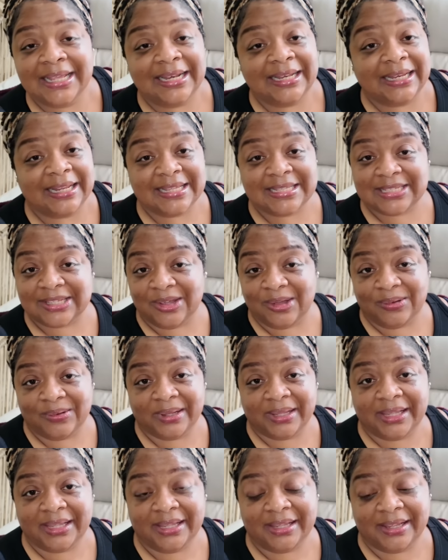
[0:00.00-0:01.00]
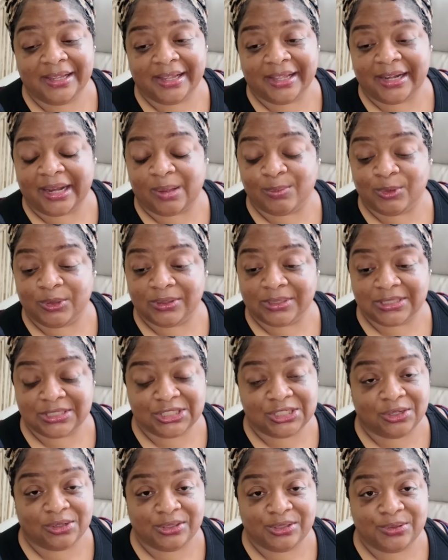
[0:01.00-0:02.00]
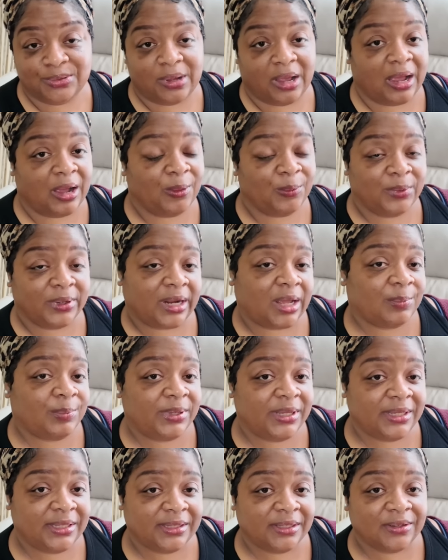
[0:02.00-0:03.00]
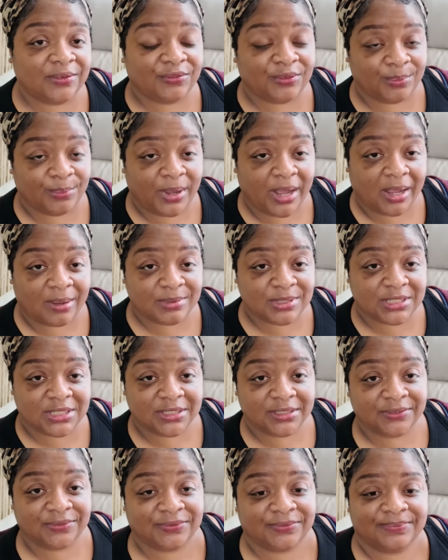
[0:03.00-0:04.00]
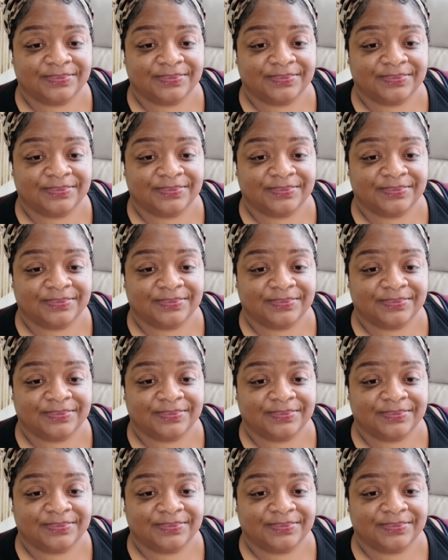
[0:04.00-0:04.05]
Let's go in here and I'm going to show you all what I picked up from Popshelf.